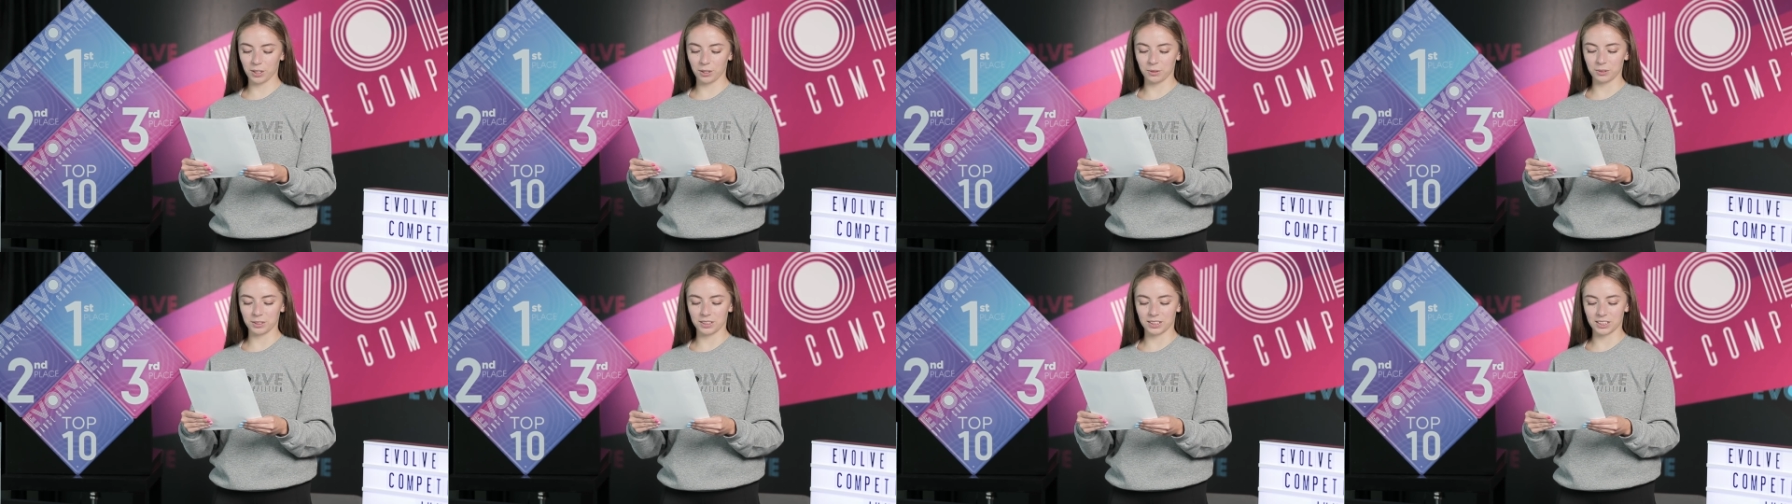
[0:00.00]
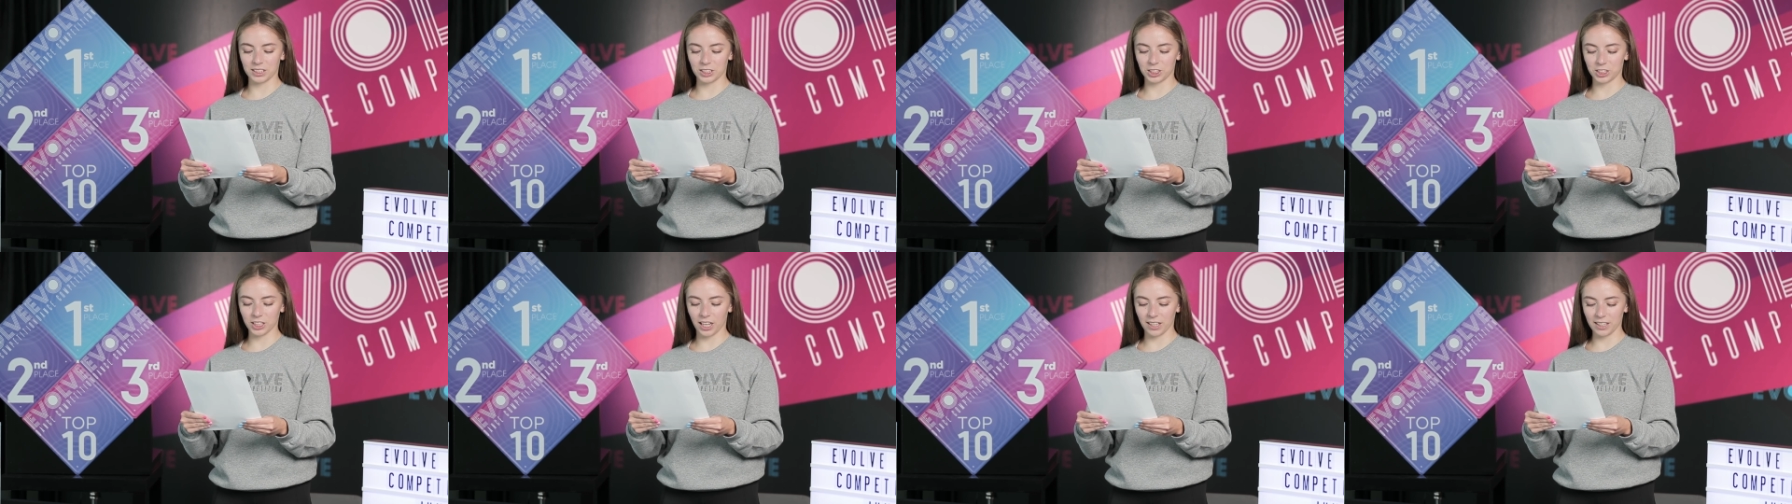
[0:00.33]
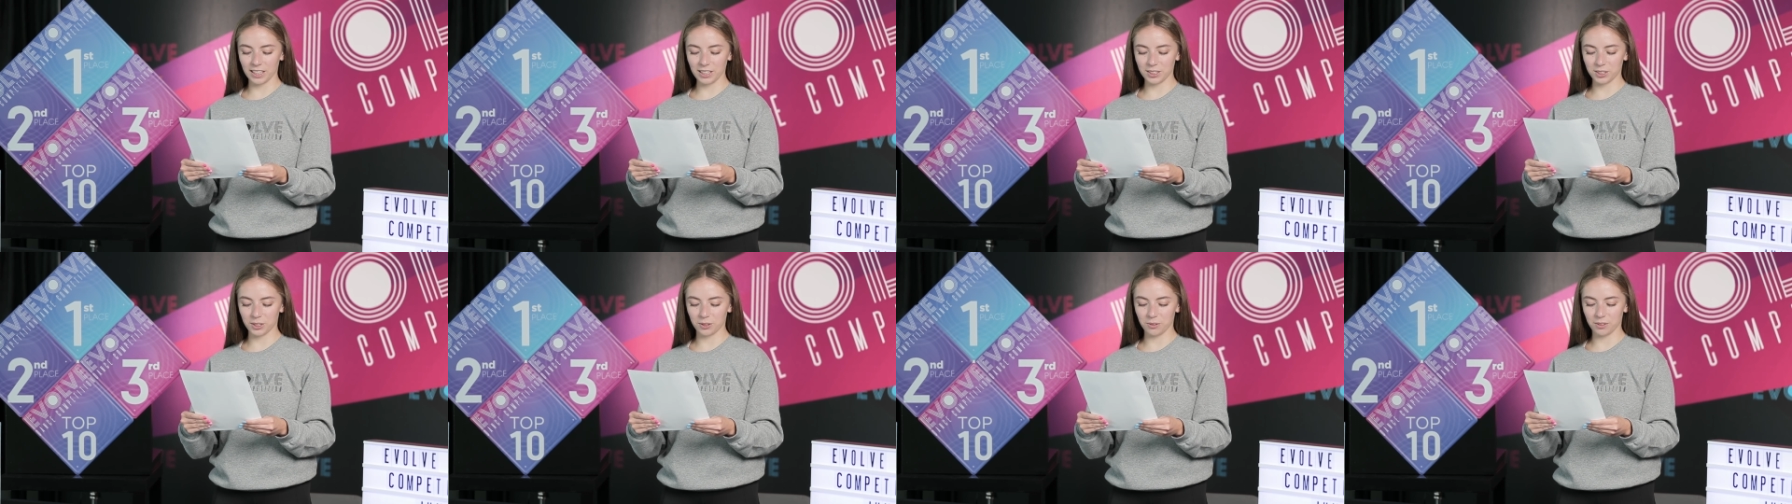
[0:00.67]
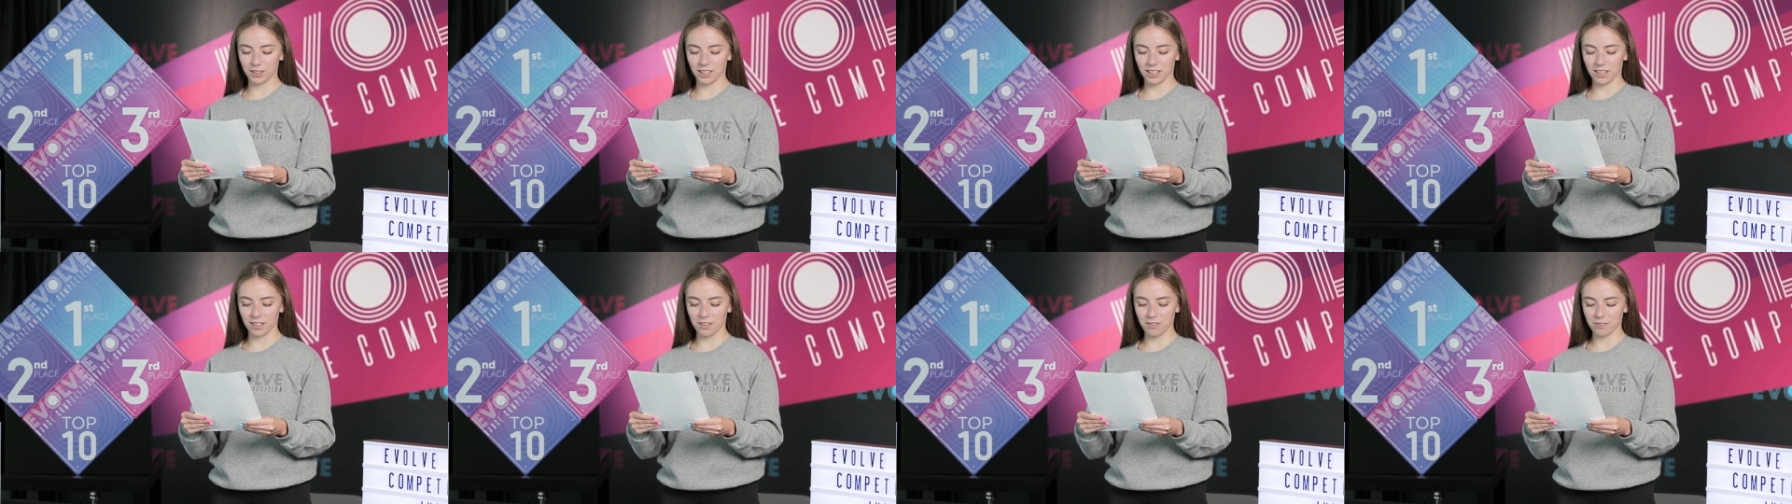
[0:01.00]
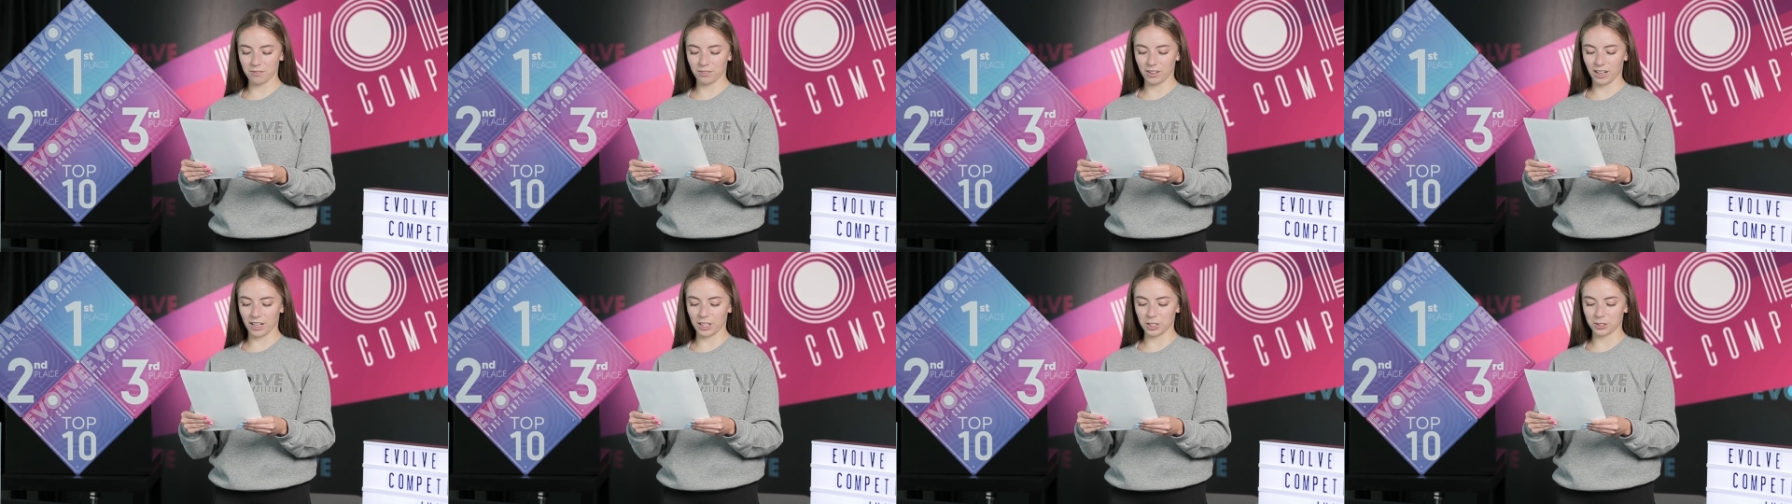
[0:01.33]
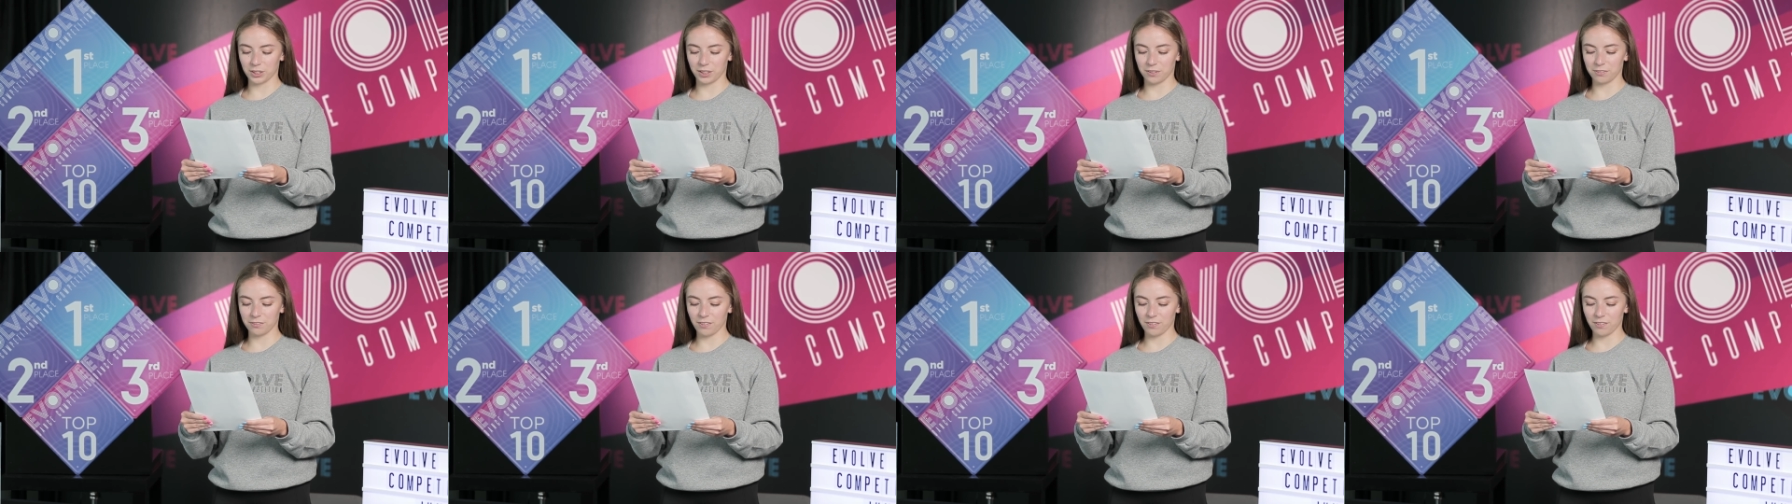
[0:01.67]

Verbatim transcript: goes to Shelly Tukey for entry